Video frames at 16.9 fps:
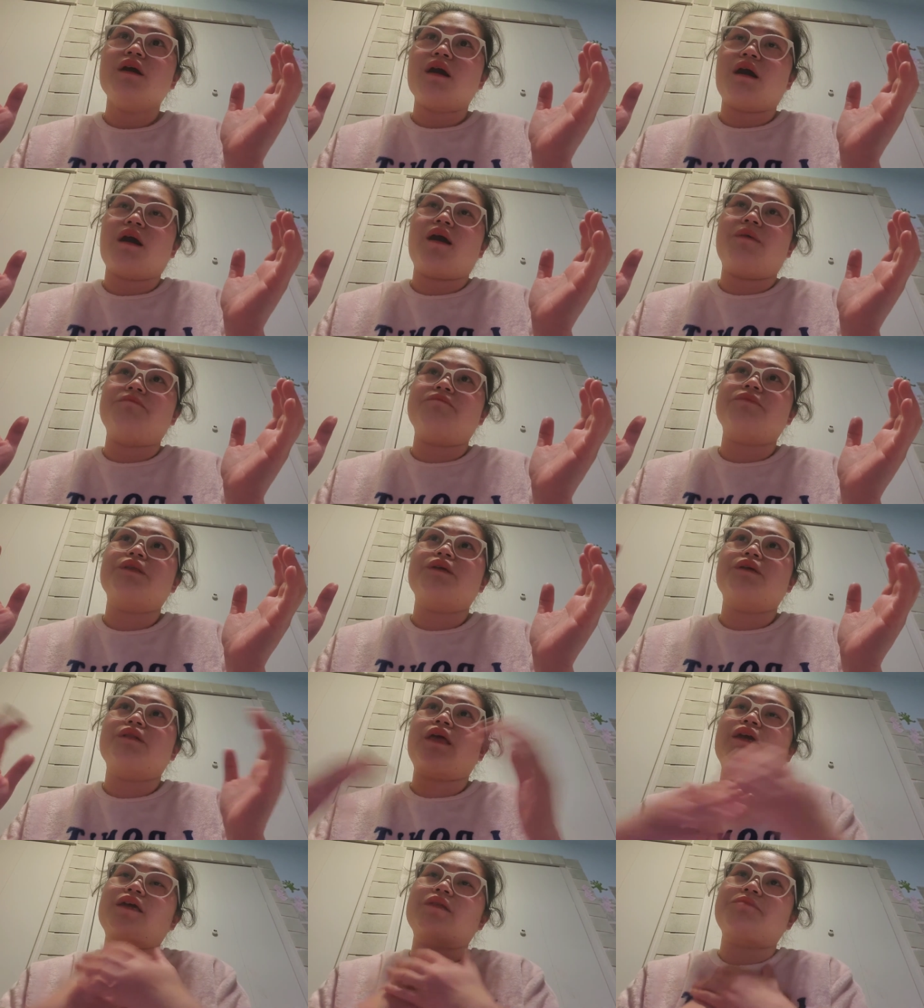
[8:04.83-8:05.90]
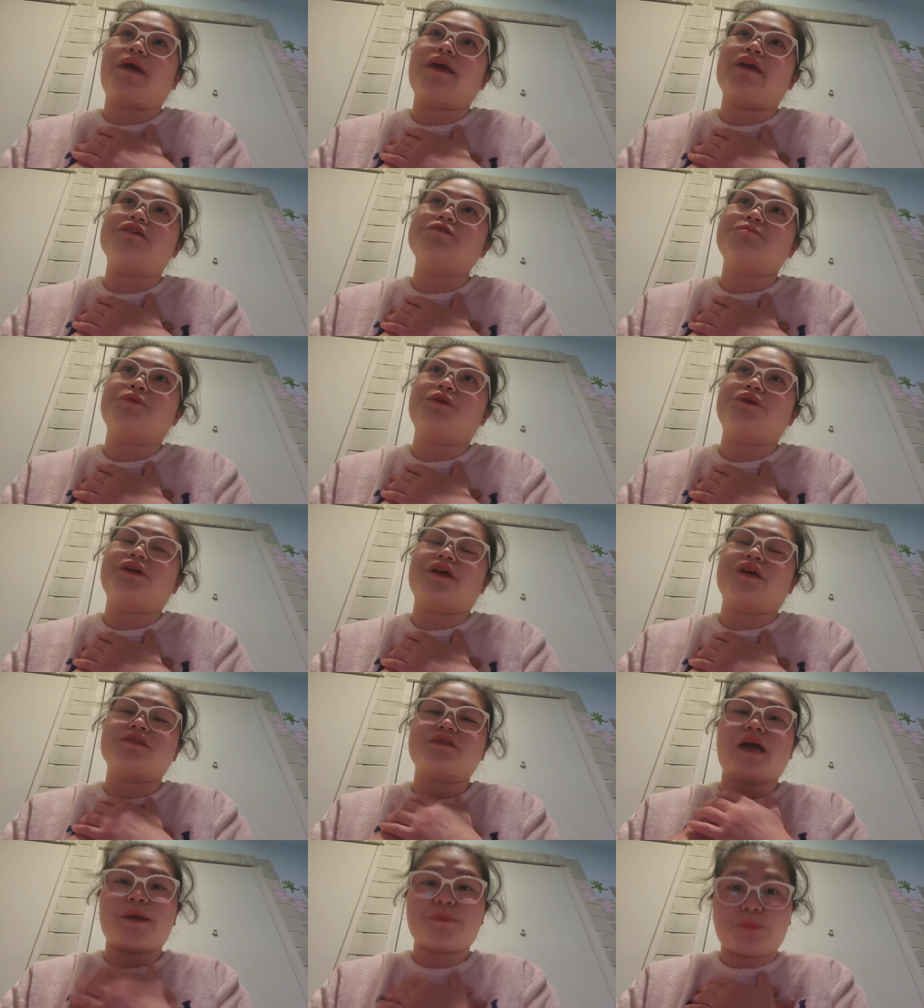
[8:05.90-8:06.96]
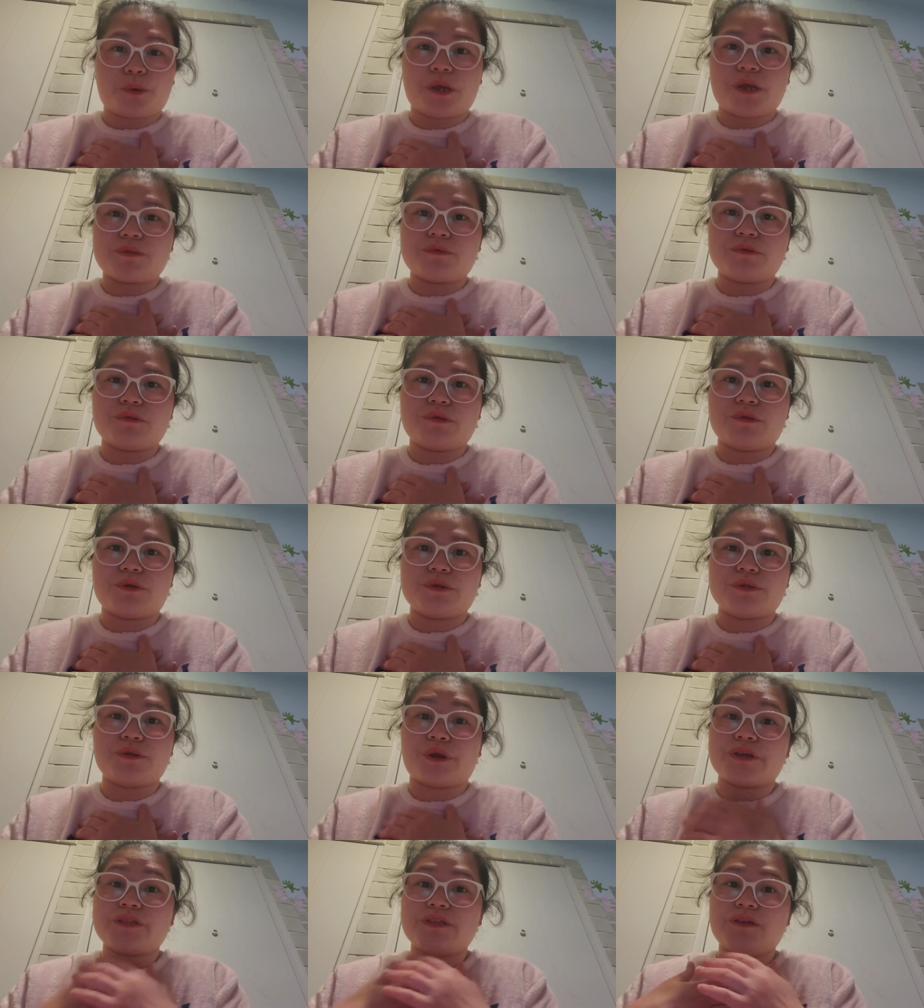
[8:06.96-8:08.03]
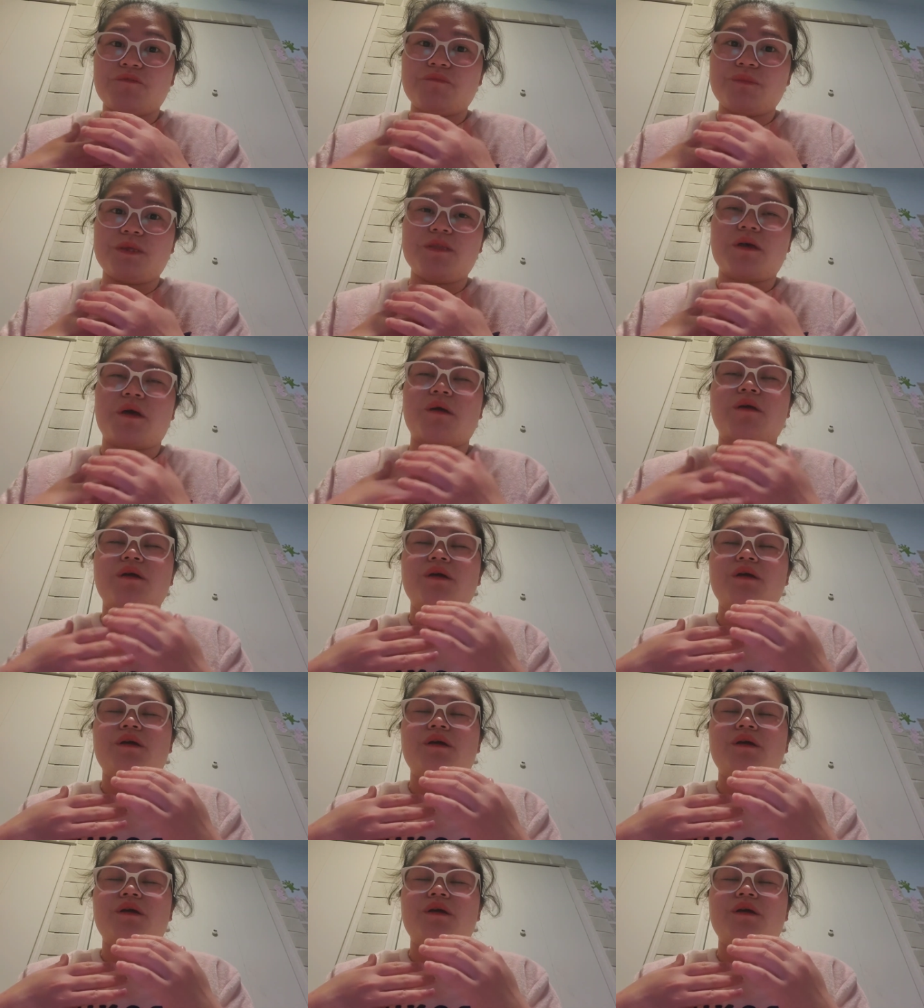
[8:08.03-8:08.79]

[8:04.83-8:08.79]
um, like in my experience, I pray to the Lord, Lord, give me the,